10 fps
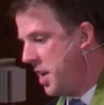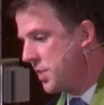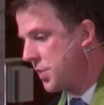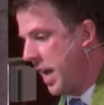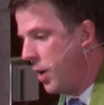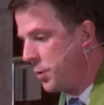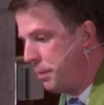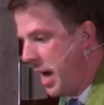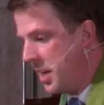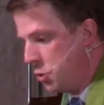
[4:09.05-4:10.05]

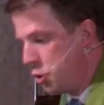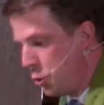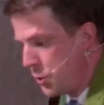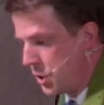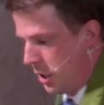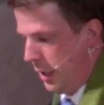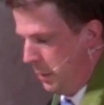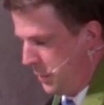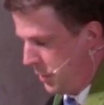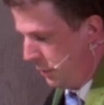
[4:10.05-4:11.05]
soundbite news
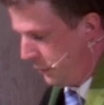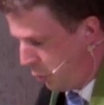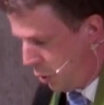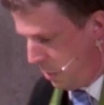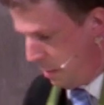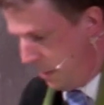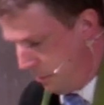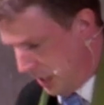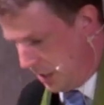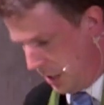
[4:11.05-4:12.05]
clips to form
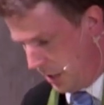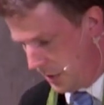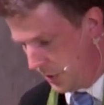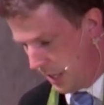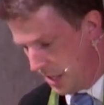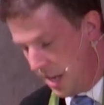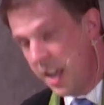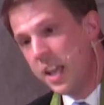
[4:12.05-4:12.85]
opinions and